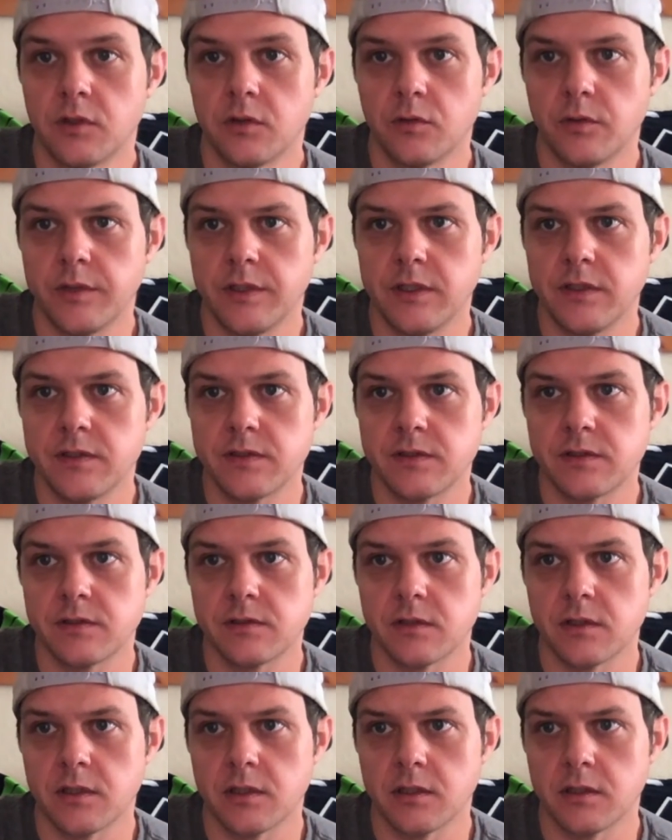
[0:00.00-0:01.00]
He's
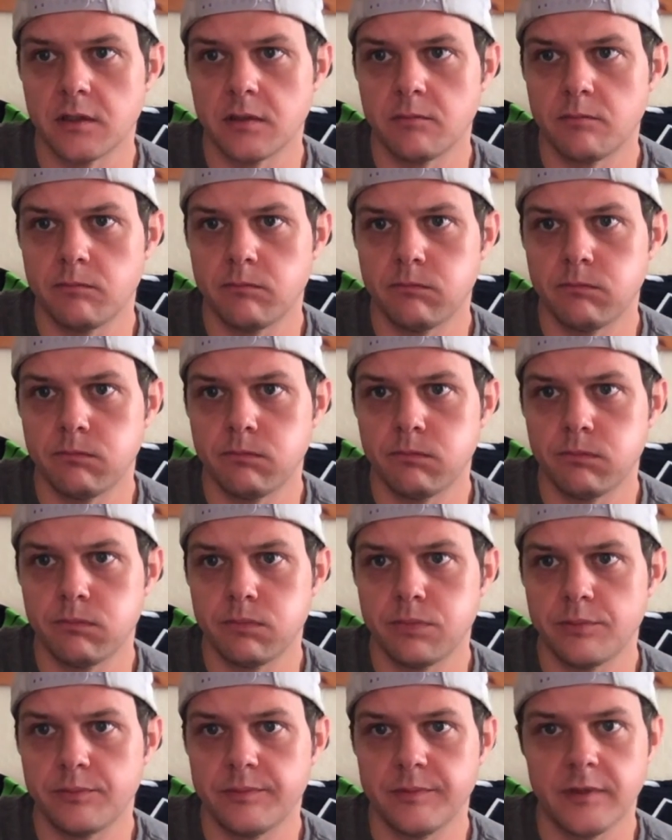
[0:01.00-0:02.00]

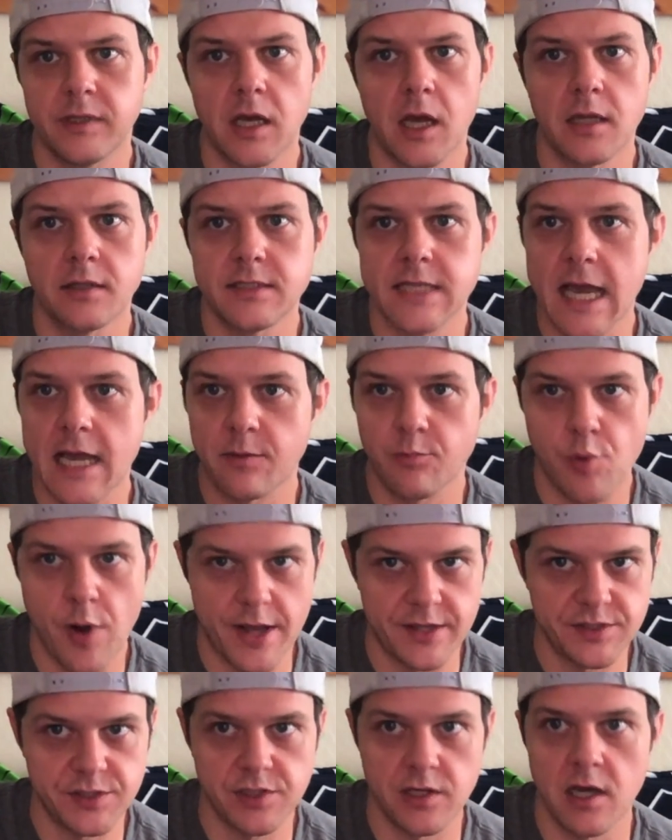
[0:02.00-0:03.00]
got Dak
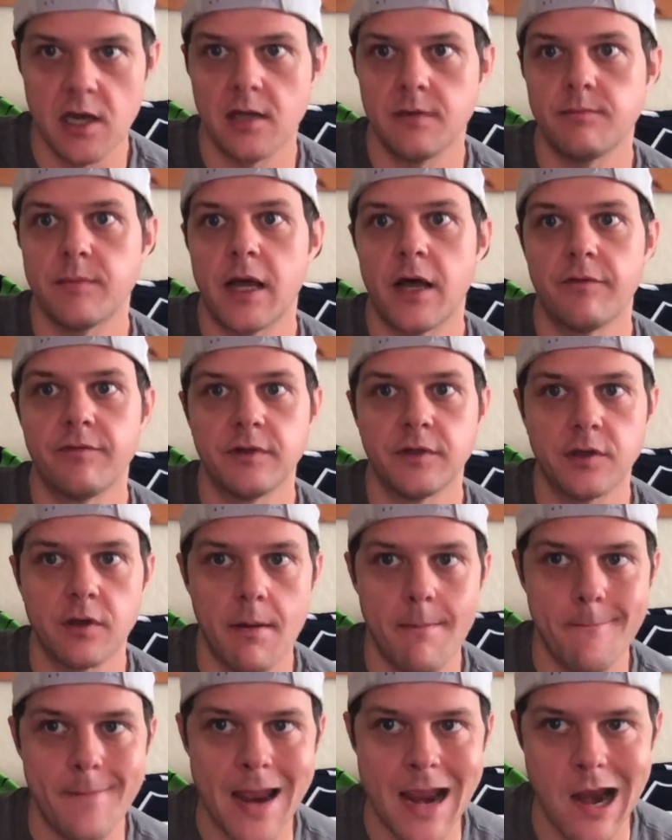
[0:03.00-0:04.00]
Prescott, Alvin
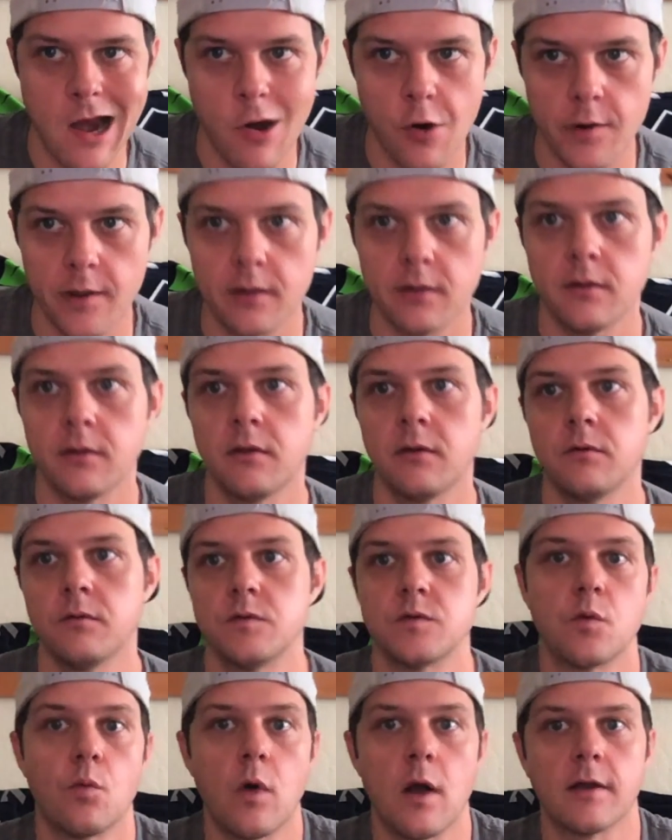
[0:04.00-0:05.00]
Kamara, who's
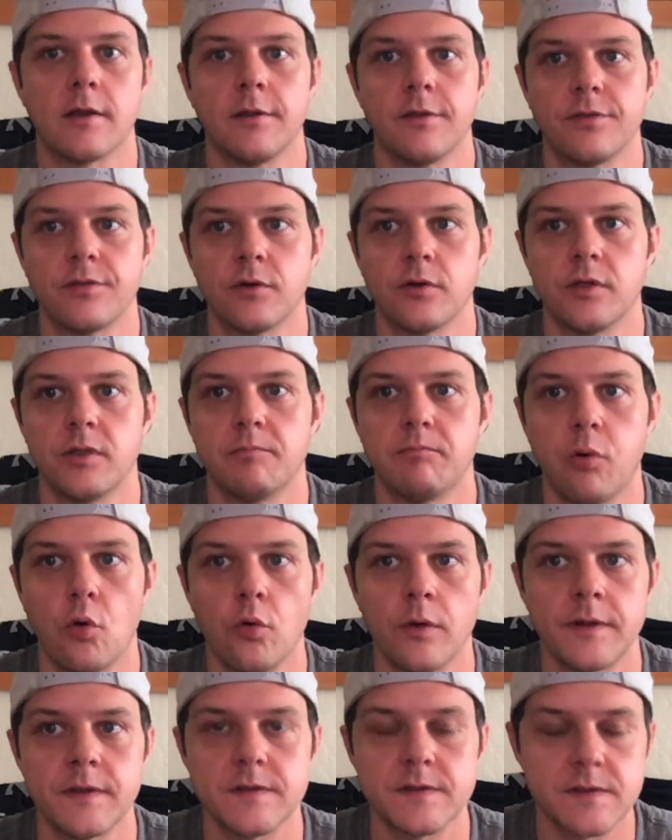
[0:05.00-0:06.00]
a walking 30
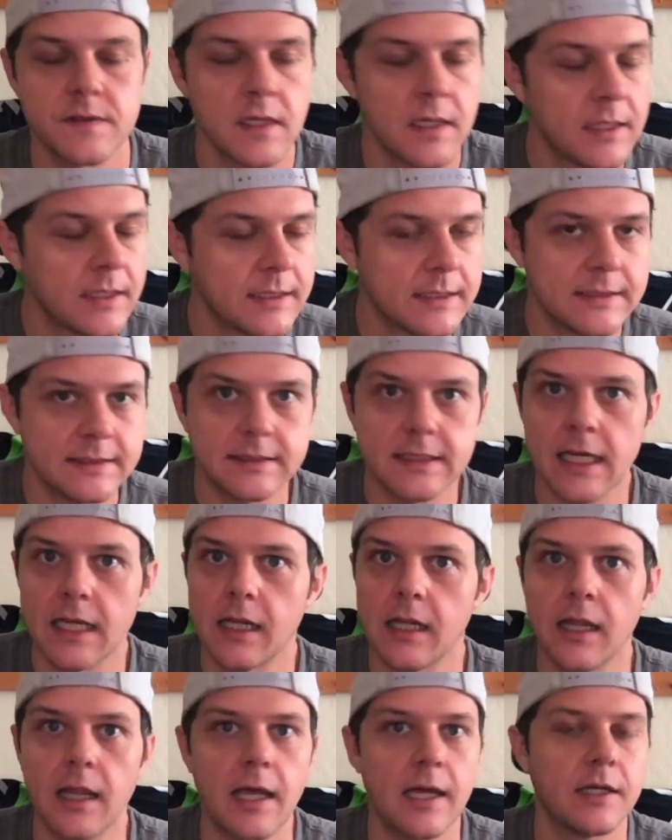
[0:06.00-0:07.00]
points. He's got a
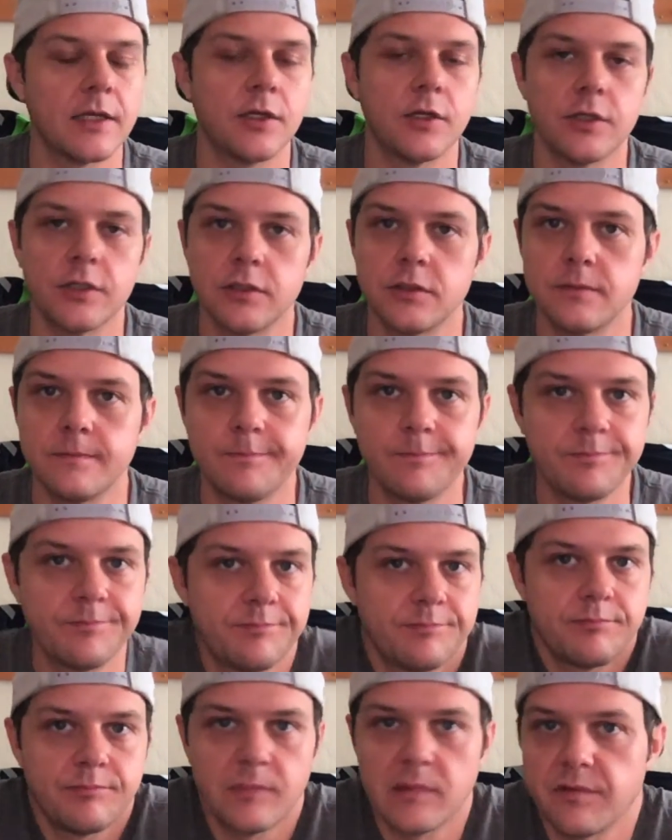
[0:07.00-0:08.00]
lot of good
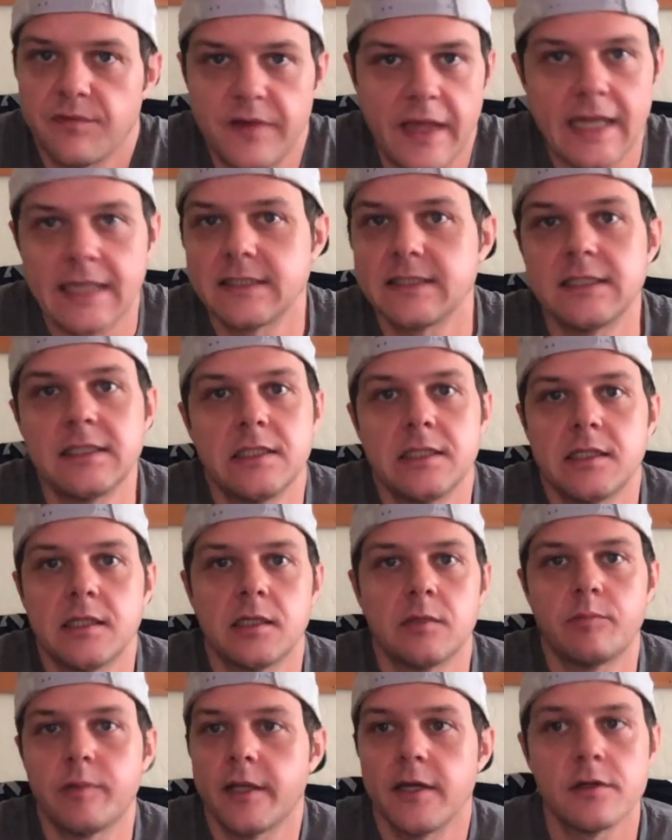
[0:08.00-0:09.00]
fantasy
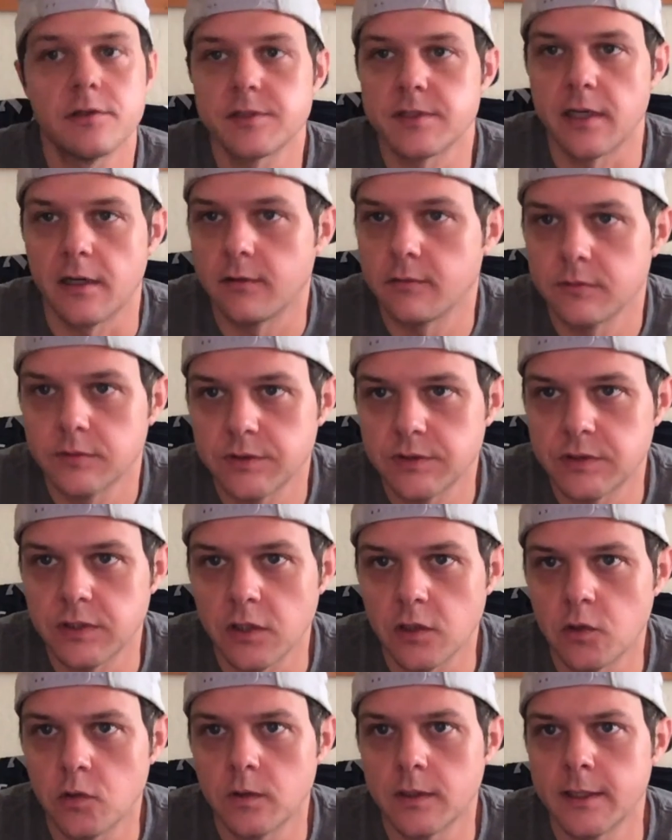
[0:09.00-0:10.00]
players there.
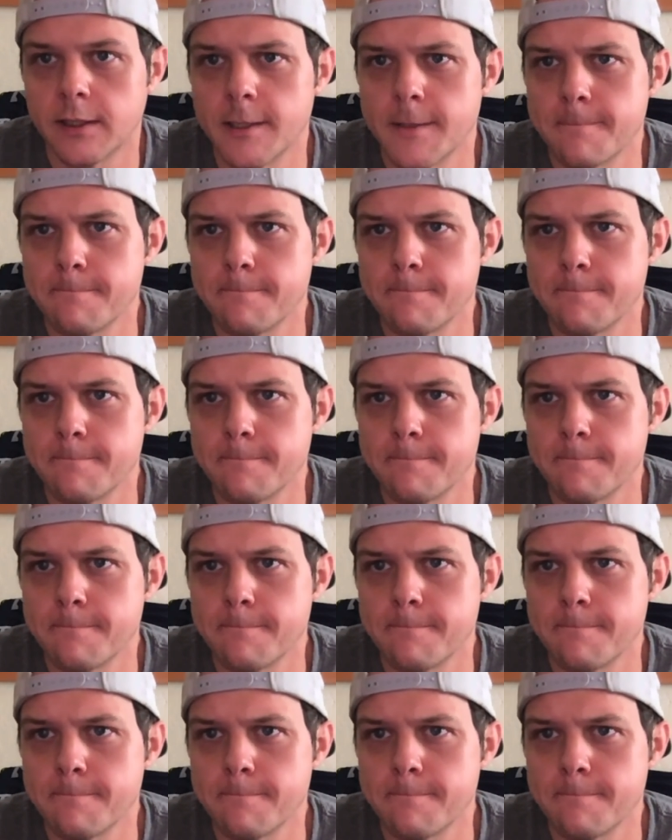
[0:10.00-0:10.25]
So